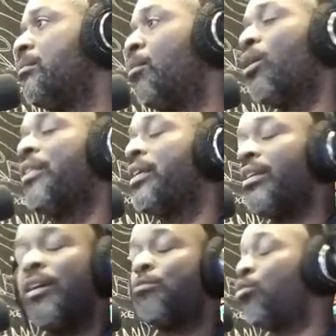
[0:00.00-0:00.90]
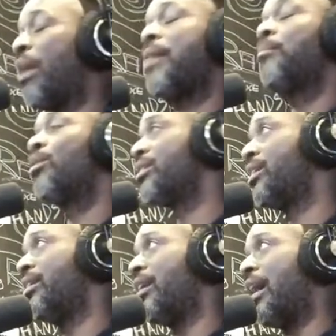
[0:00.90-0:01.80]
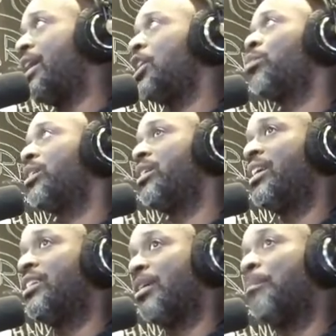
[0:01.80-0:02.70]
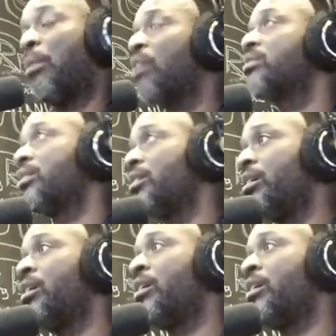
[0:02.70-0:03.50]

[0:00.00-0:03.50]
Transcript: More than enough, way more than anyone needs, and personally.